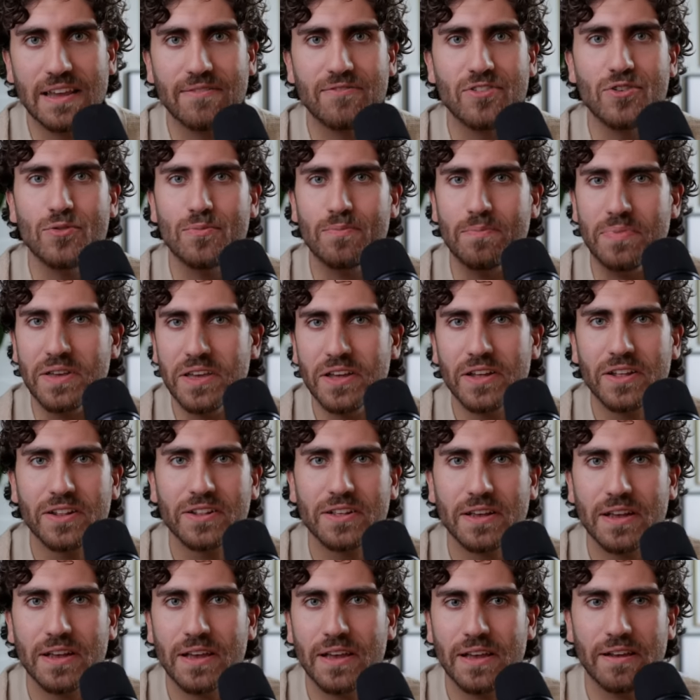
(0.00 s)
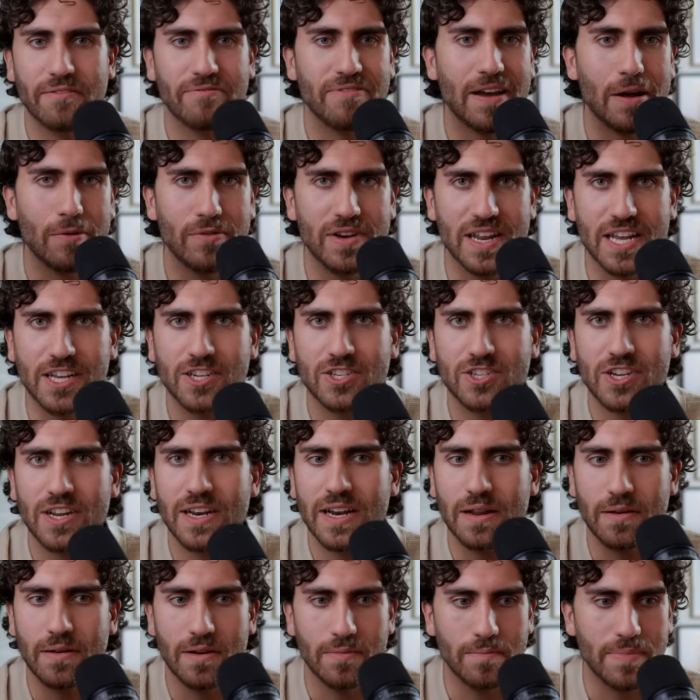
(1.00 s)
if you build a
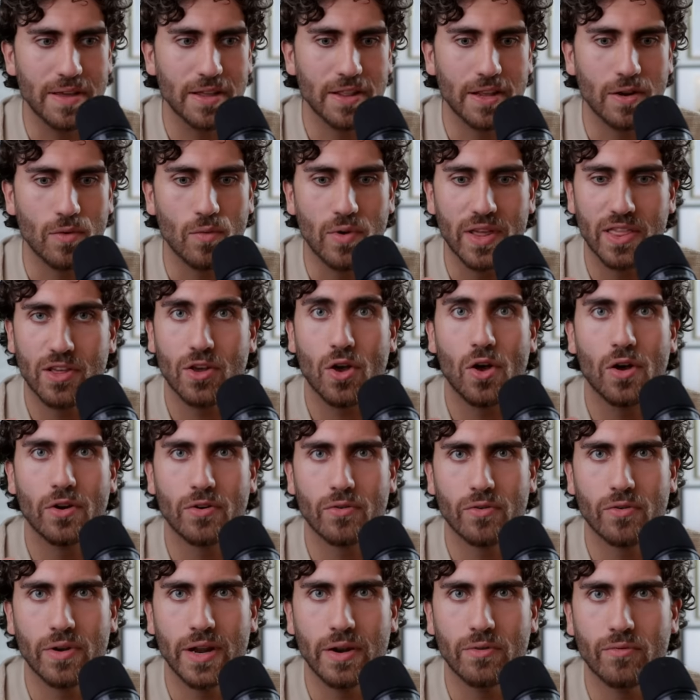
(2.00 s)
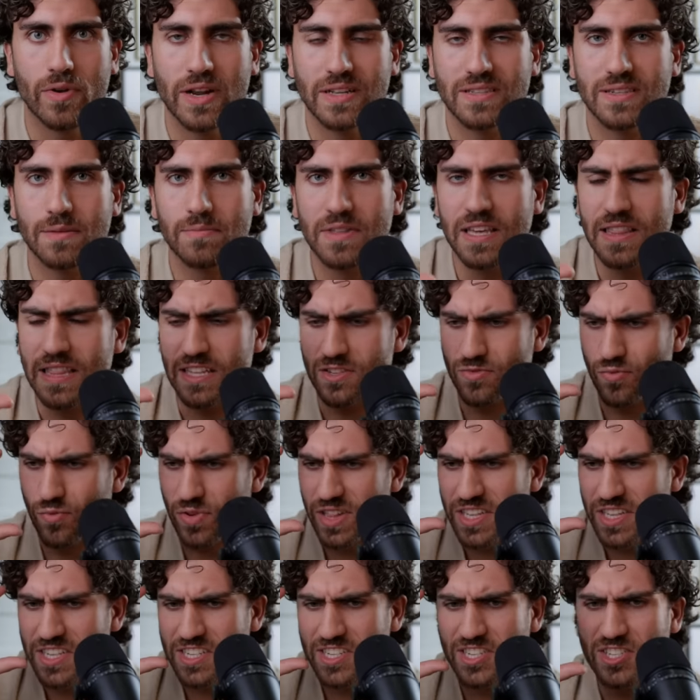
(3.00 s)
foundation and a building with concrete, right, something that's
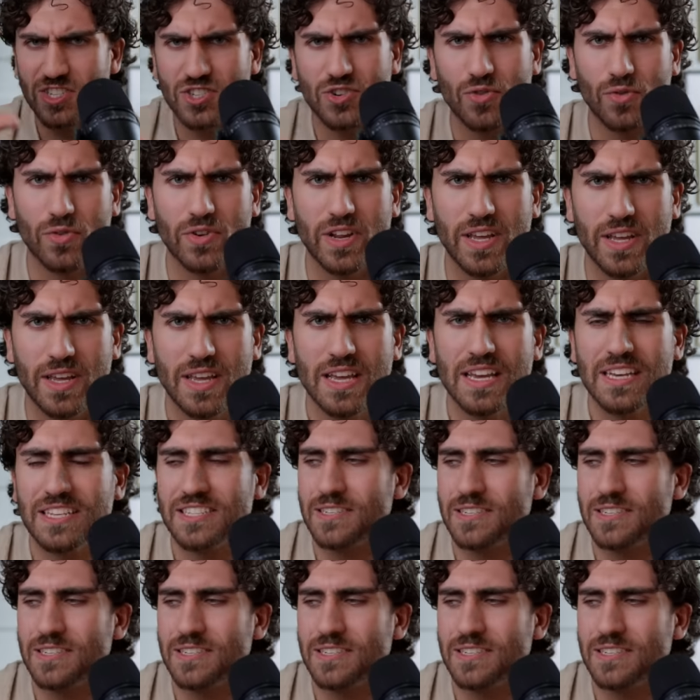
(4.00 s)
really sturdy,